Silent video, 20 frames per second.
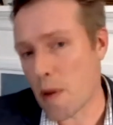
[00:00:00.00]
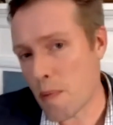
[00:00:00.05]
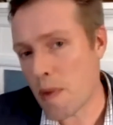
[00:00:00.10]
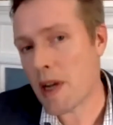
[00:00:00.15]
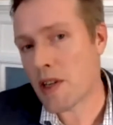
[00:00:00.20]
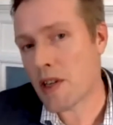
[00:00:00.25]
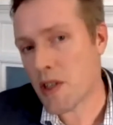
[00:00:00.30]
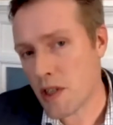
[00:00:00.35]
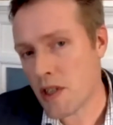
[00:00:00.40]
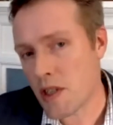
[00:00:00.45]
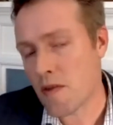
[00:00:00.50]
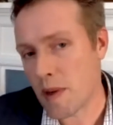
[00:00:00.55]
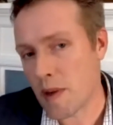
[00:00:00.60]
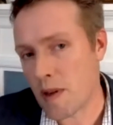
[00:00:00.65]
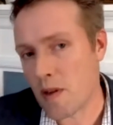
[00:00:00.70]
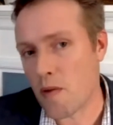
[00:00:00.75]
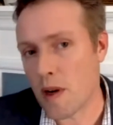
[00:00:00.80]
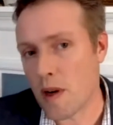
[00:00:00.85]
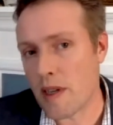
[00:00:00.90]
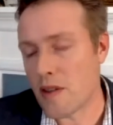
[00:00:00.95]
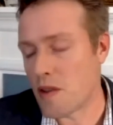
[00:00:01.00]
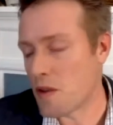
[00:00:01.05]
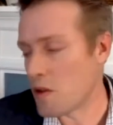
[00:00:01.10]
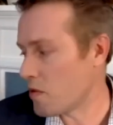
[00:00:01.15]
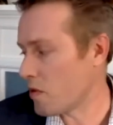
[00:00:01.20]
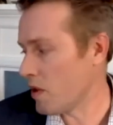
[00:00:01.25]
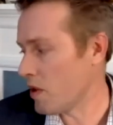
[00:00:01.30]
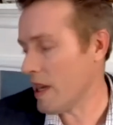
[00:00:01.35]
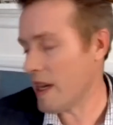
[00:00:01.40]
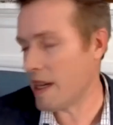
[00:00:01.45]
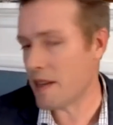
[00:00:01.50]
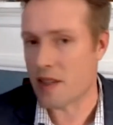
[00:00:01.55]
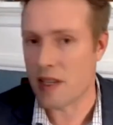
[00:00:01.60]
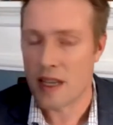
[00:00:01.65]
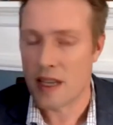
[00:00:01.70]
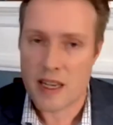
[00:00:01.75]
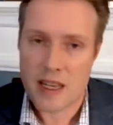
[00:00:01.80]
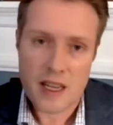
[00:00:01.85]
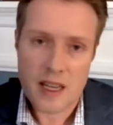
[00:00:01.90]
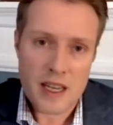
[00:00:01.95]
The pensions have been quite useful as
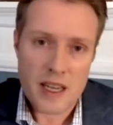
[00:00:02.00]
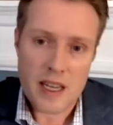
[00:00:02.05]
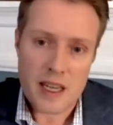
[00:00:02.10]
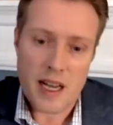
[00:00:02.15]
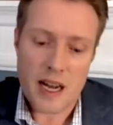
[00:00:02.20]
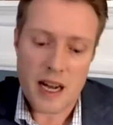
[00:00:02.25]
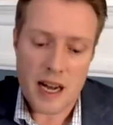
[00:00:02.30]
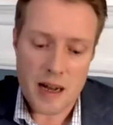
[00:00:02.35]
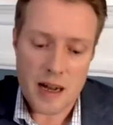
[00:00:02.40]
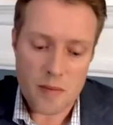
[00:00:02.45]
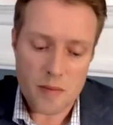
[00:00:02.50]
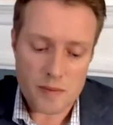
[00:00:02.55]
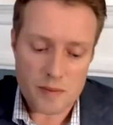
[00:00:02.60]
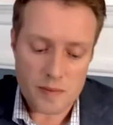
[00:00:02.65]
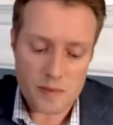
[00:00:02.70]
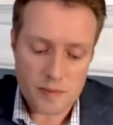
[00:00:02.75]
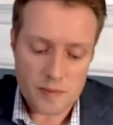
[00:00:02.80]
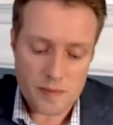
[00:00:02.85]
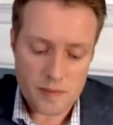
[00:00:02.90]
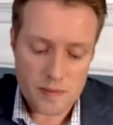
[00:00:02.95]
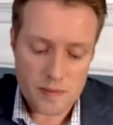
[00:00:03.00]
um,